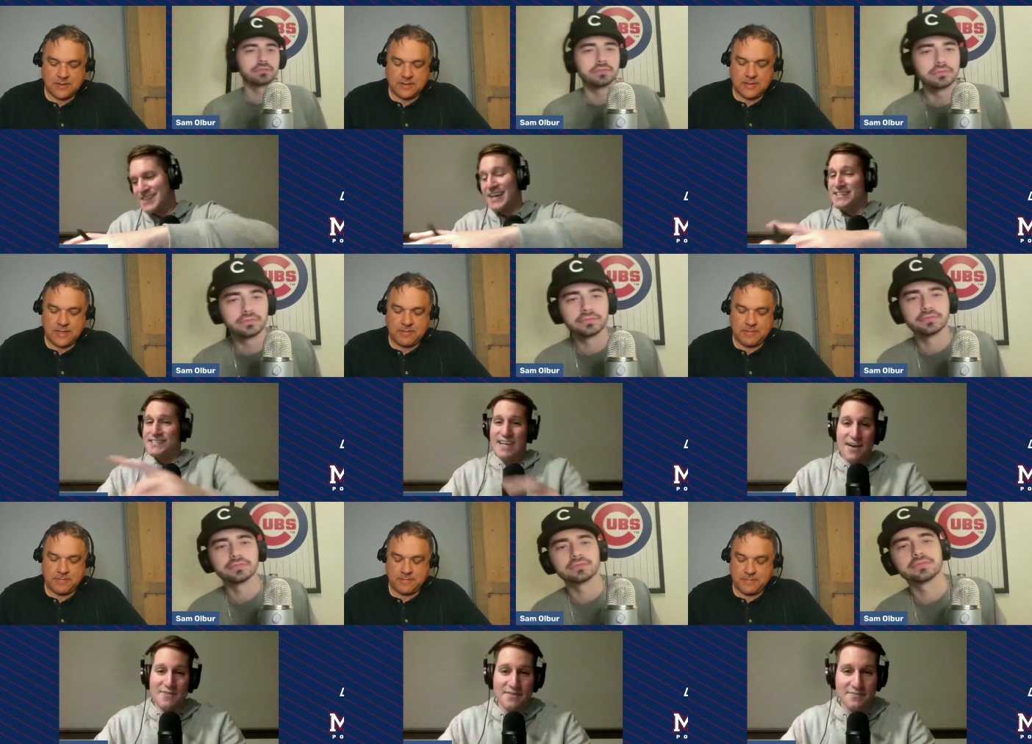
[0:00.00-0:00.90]
Speaker 1: it's eight
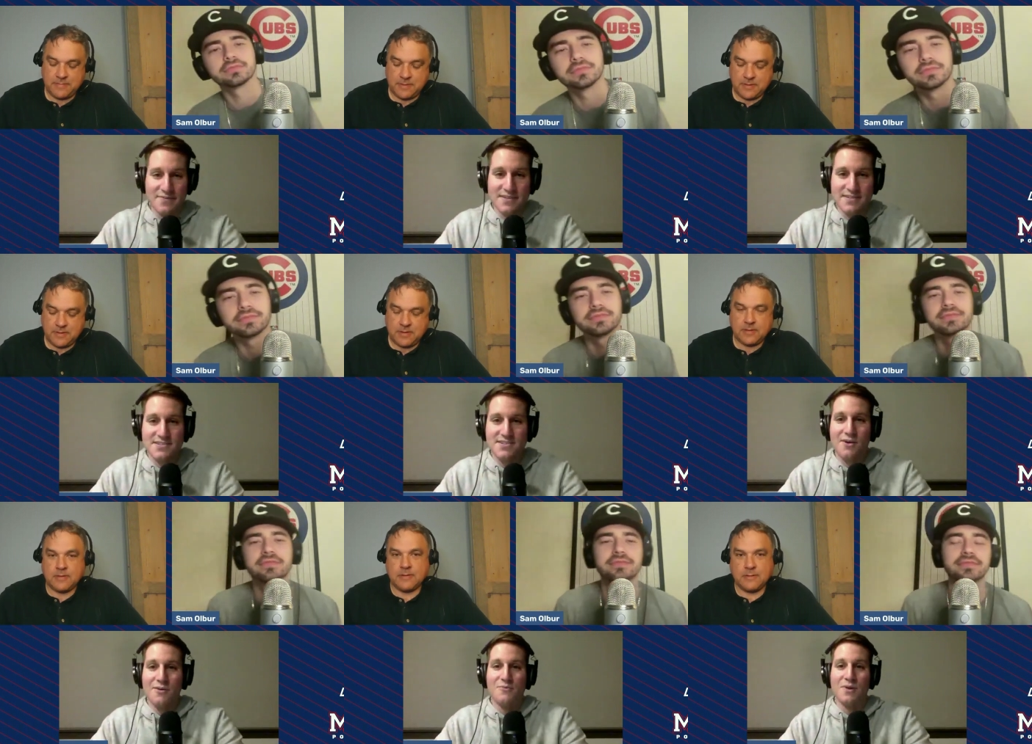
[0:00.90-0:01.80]
seven. This is
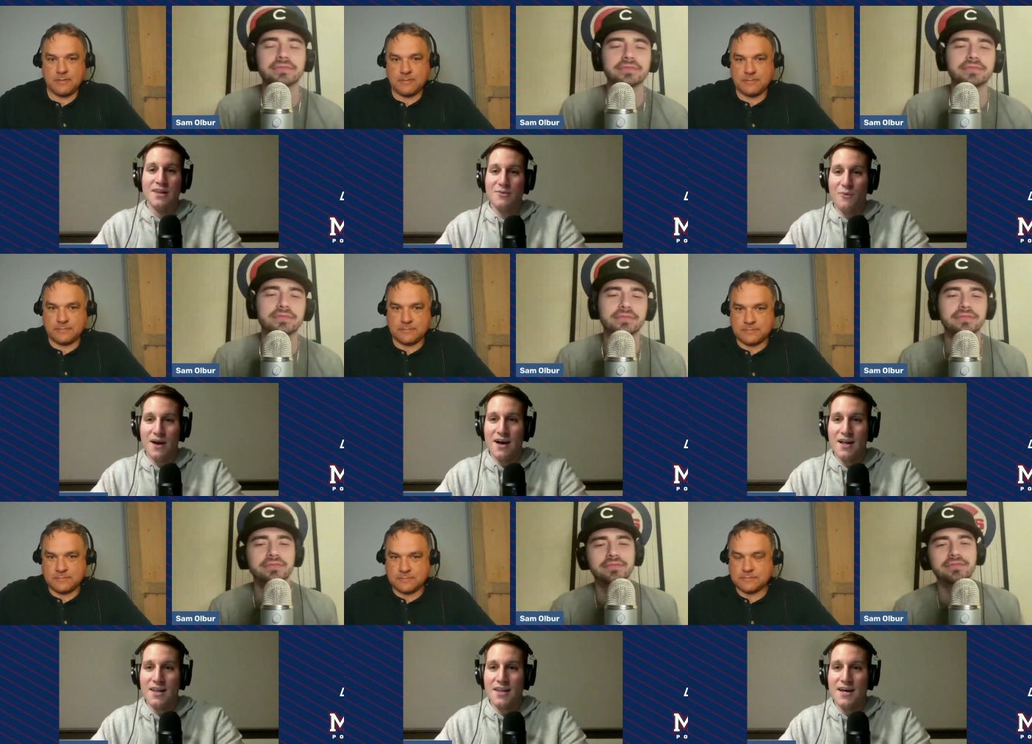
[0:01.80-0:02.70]
going really
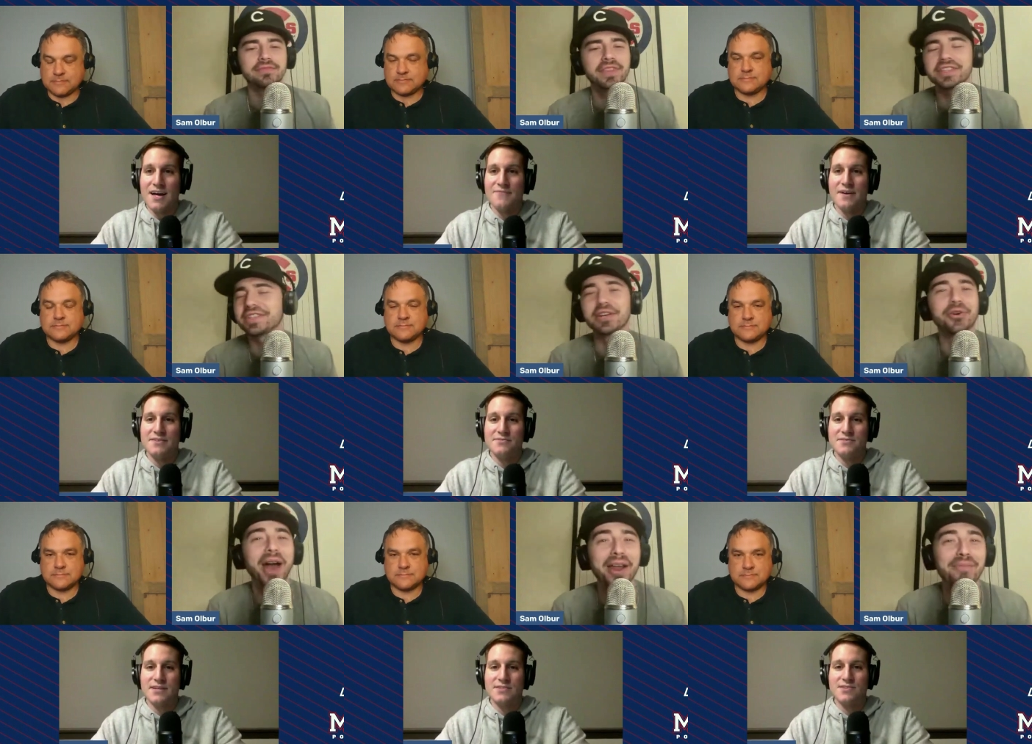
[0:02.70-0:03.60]
well. Uh, if I this is
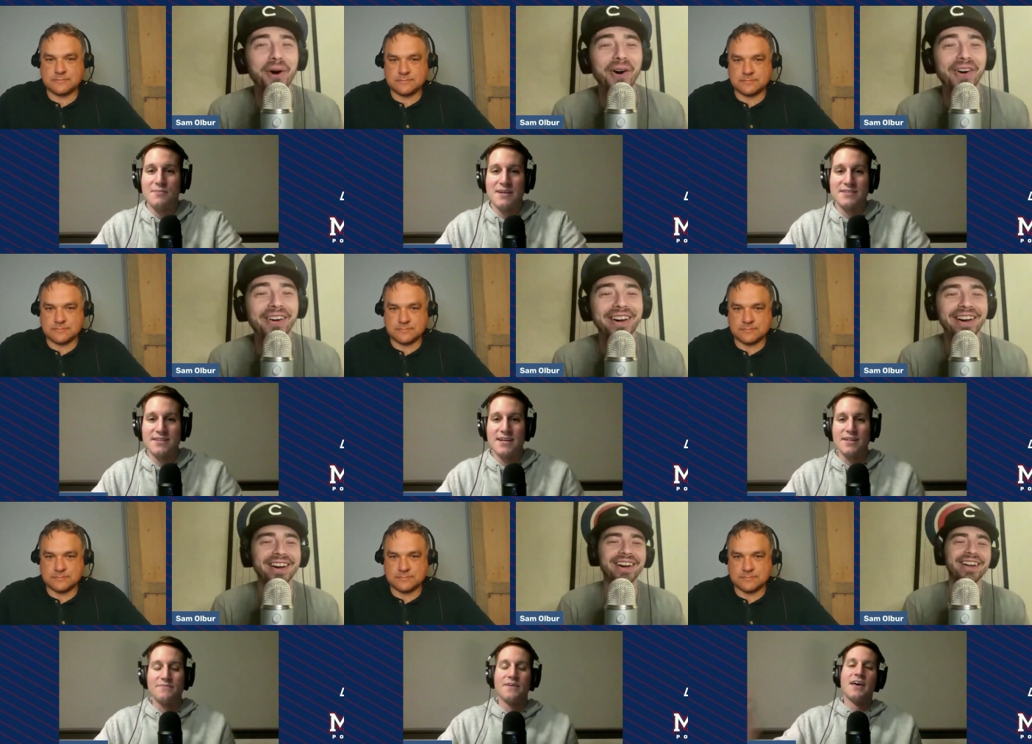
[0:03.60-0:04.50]
incredible. So
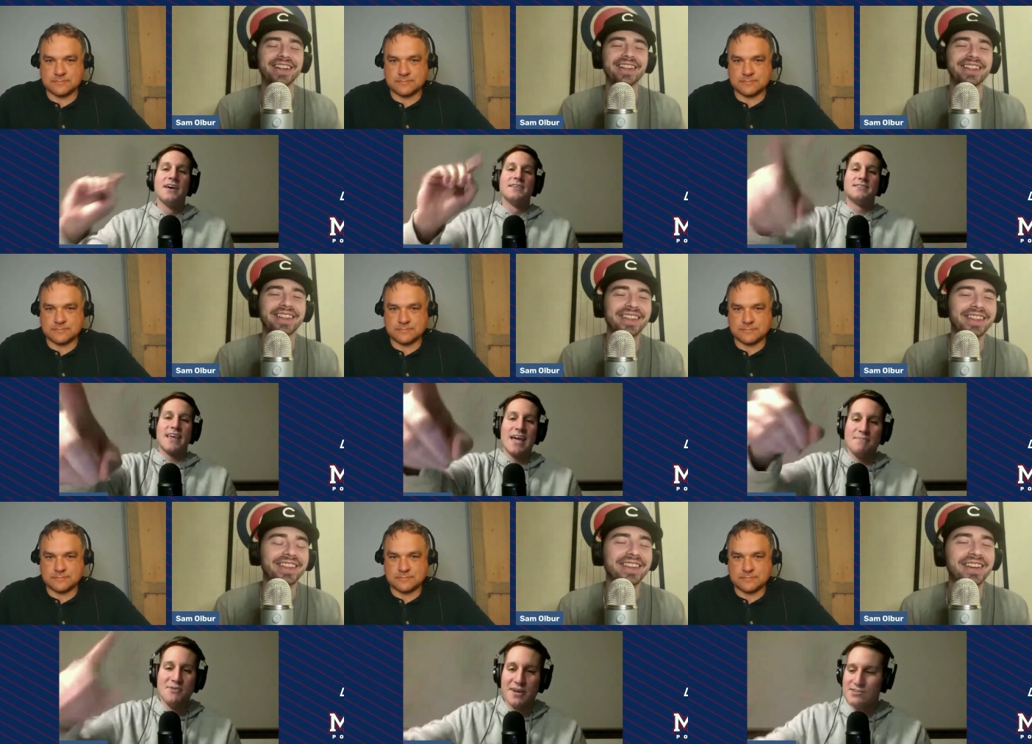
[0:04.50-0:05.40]
Sam,
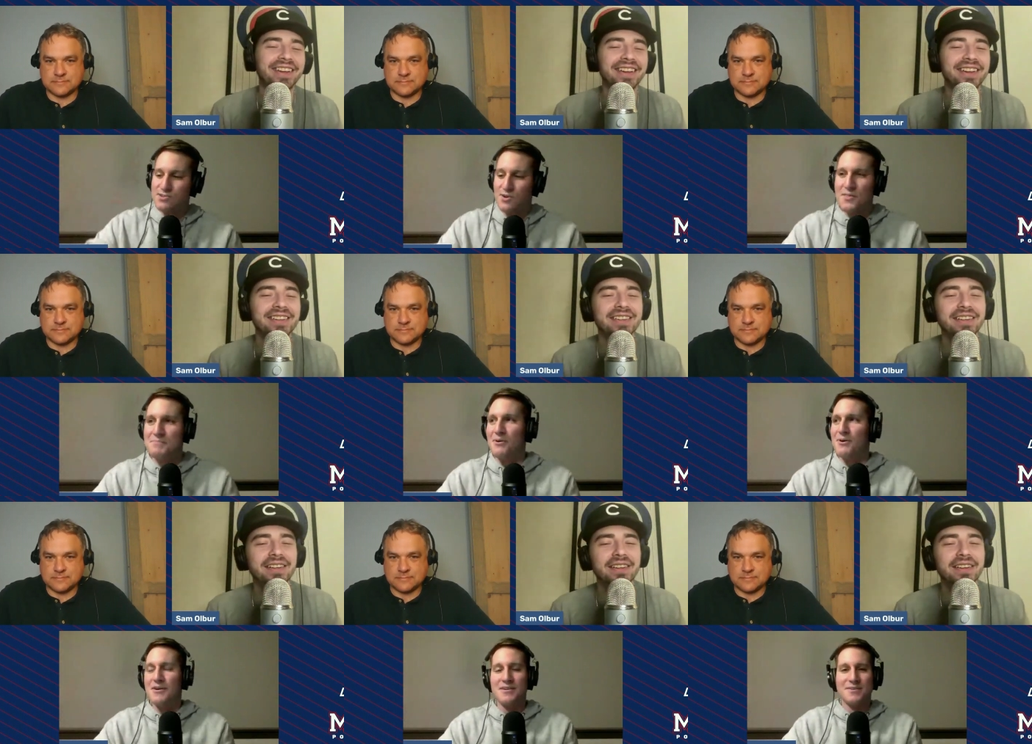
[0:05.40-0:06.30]
you control the
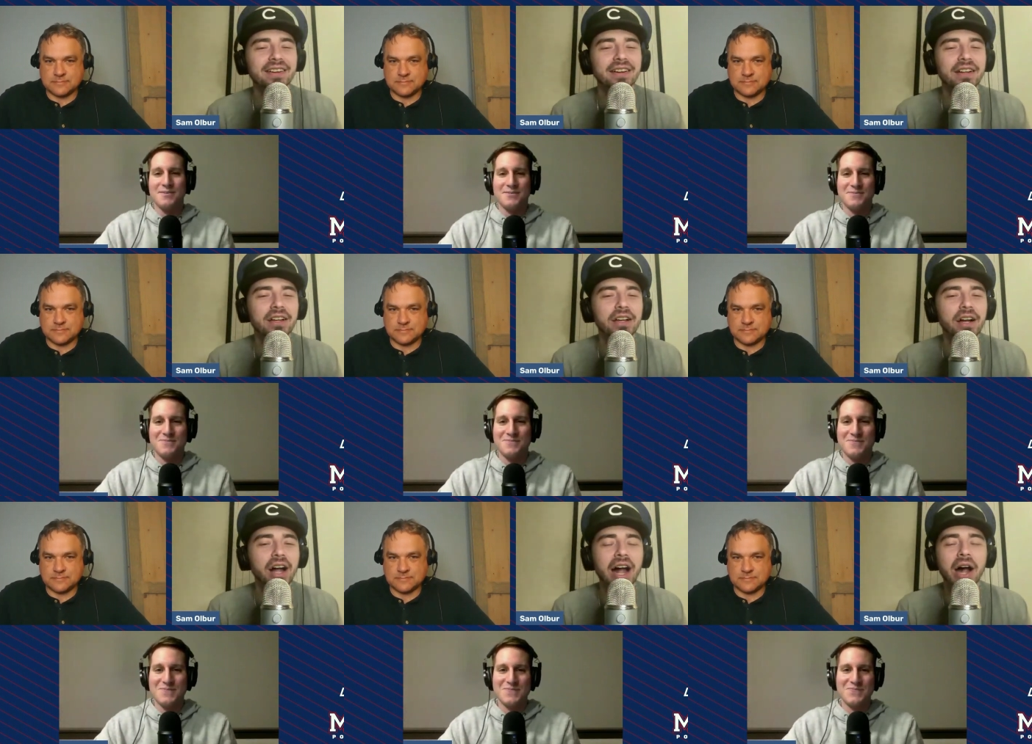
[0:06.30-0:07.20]
Speaker 2: board.
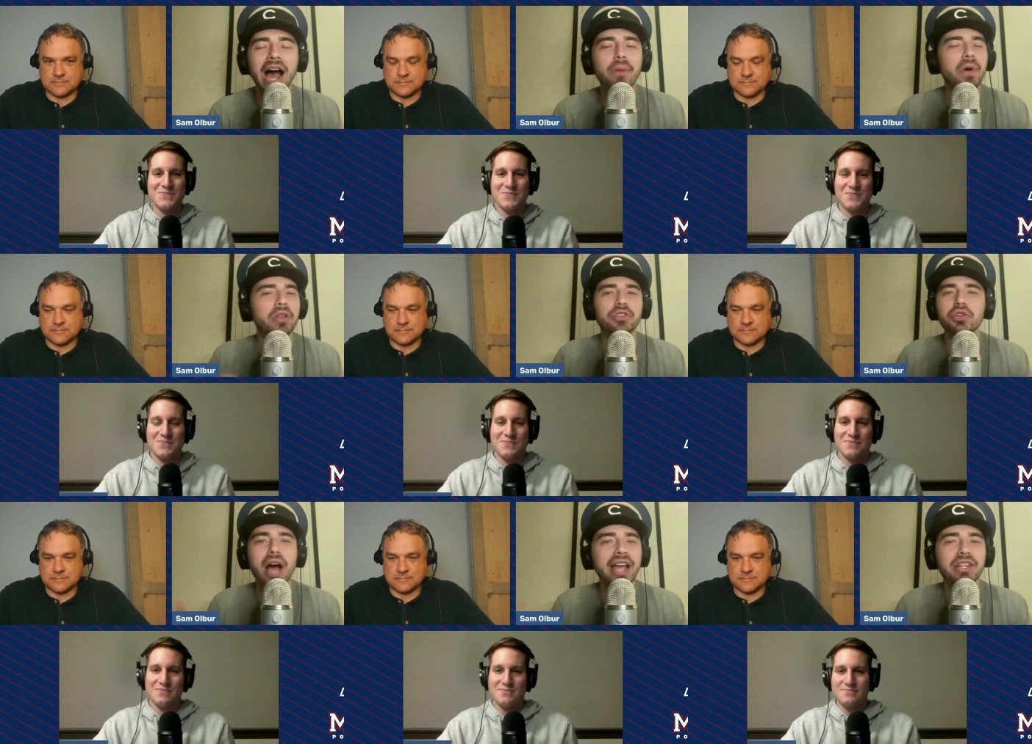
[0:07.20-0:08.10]
How
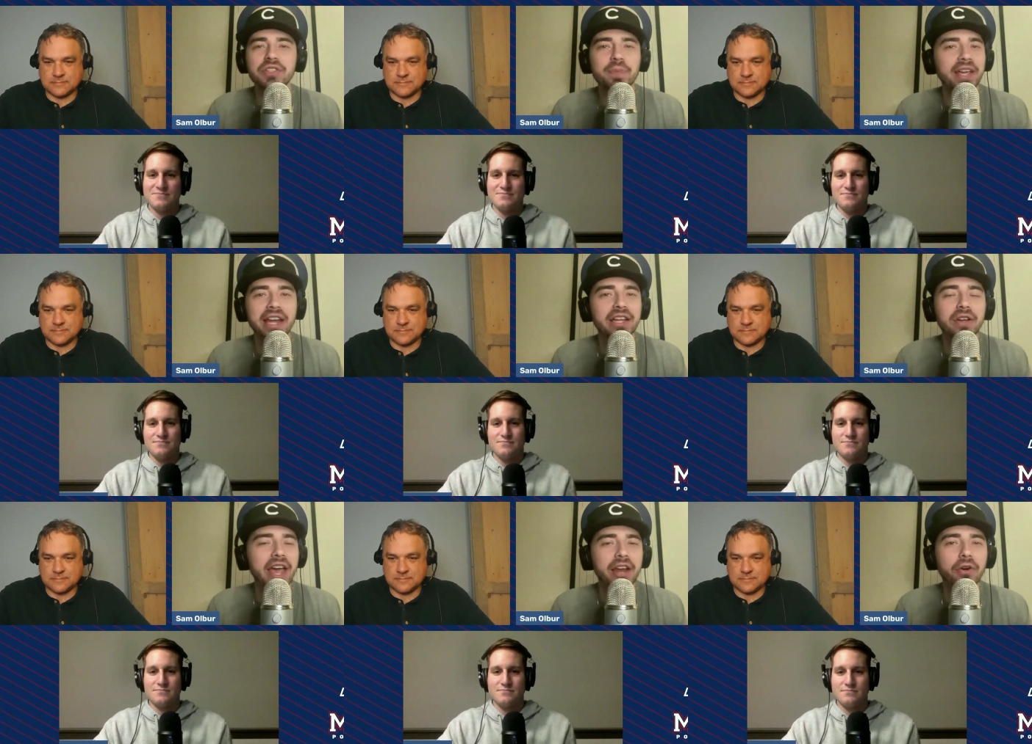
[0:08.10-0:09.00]
do you, I could just pick any
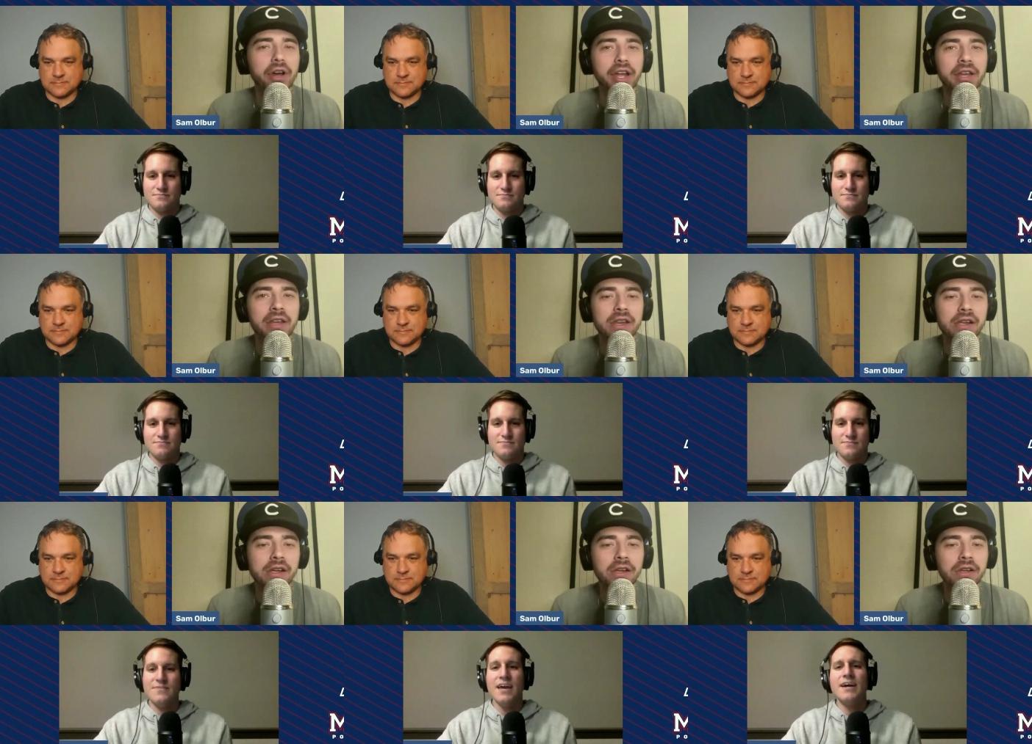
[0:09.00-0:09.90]
category again?
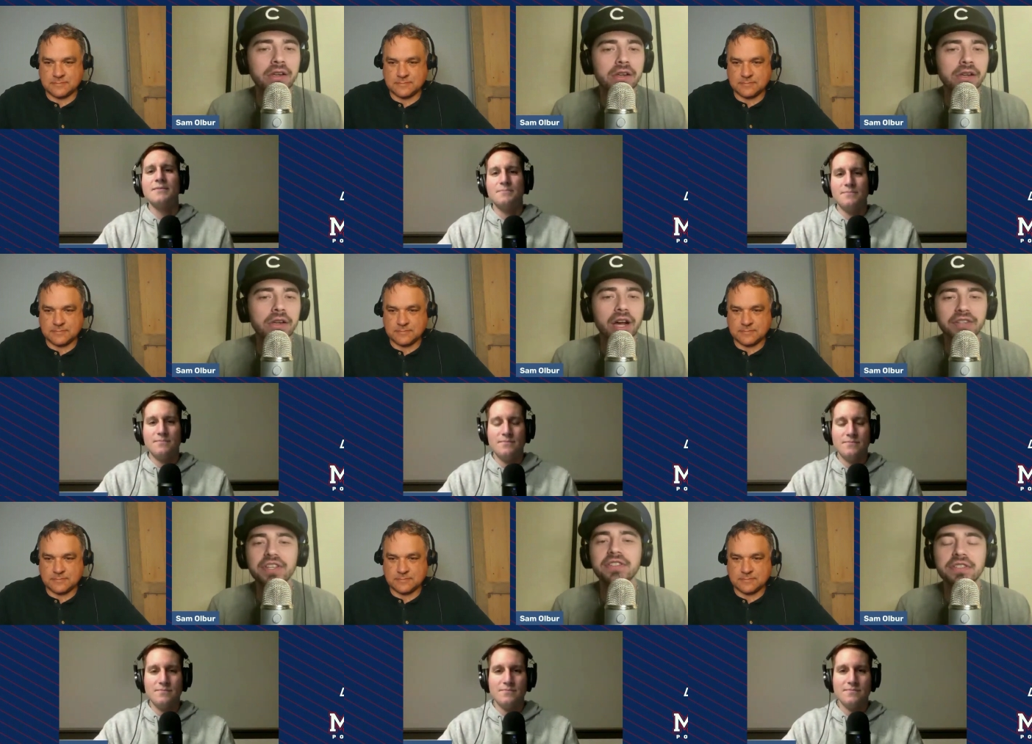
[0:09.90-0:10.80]
Yeah.
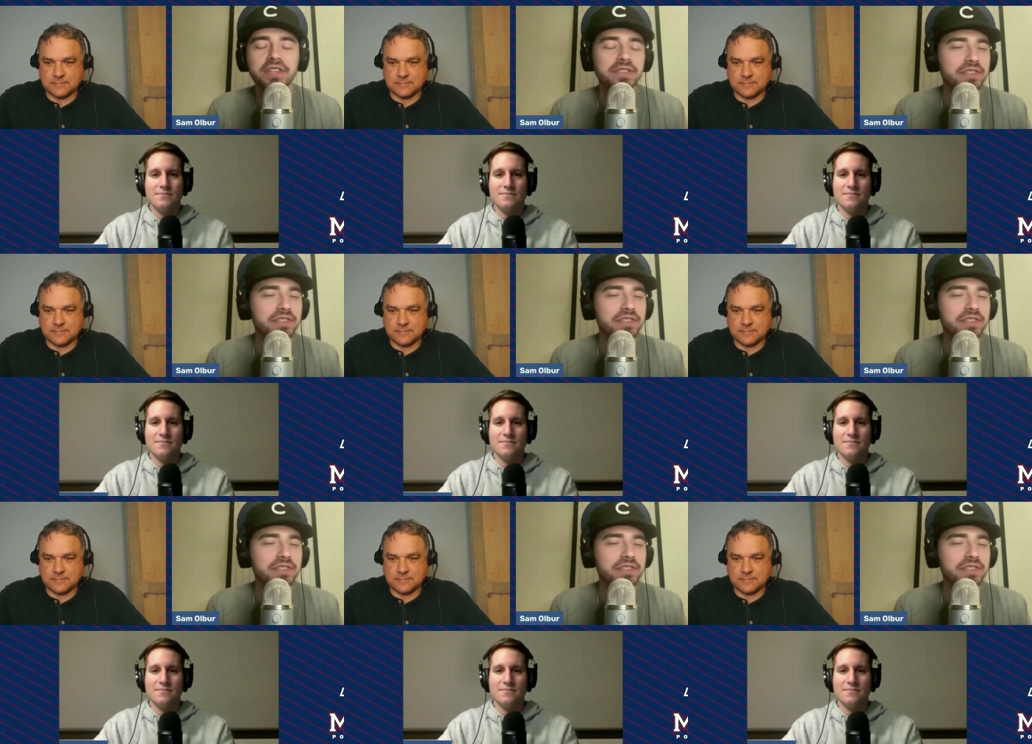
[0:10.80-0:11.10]
I'll say t-